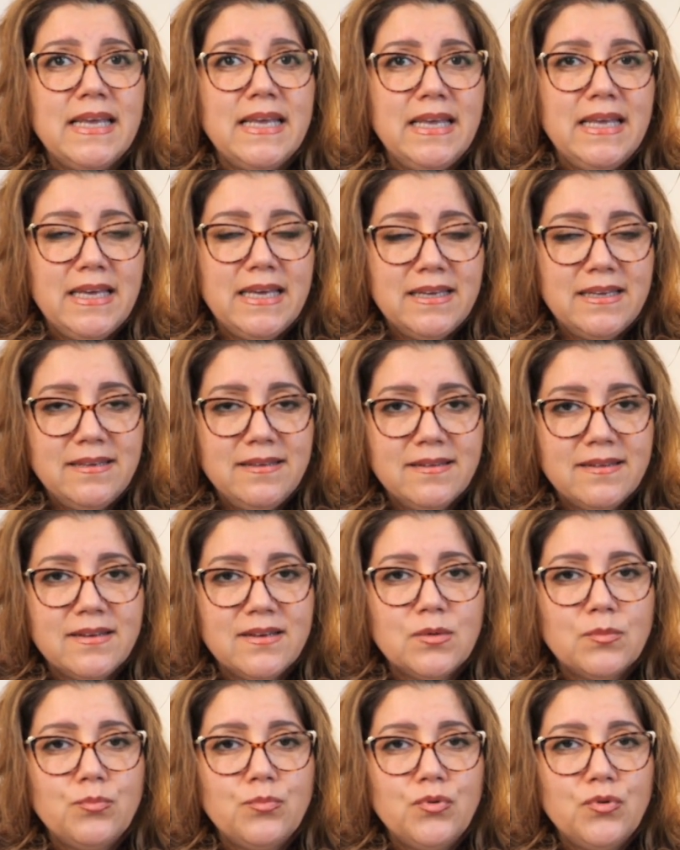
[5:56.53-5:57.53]
and
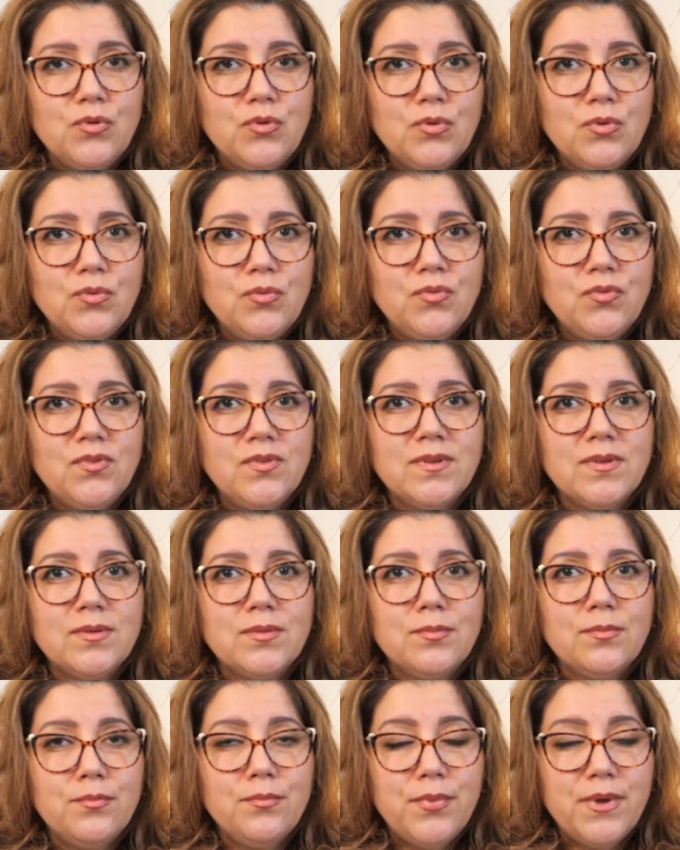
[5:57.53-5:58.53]
approved
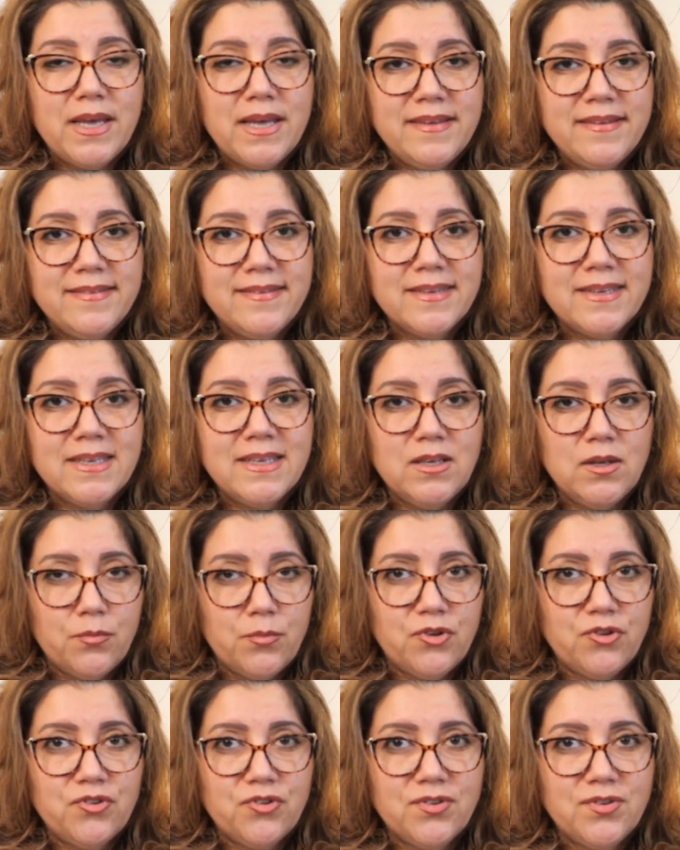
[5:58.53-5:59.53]
base
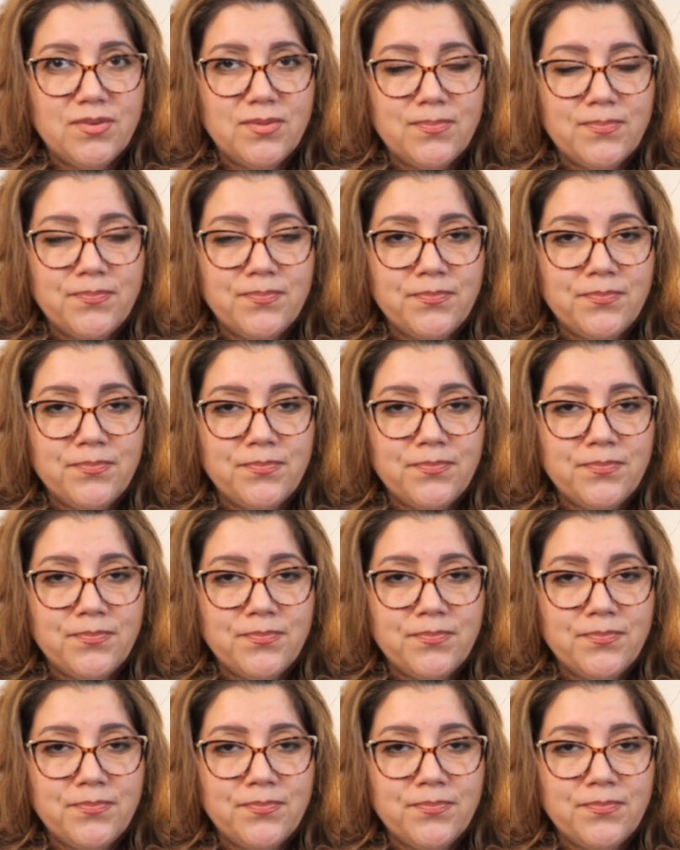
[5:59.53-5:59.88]
images.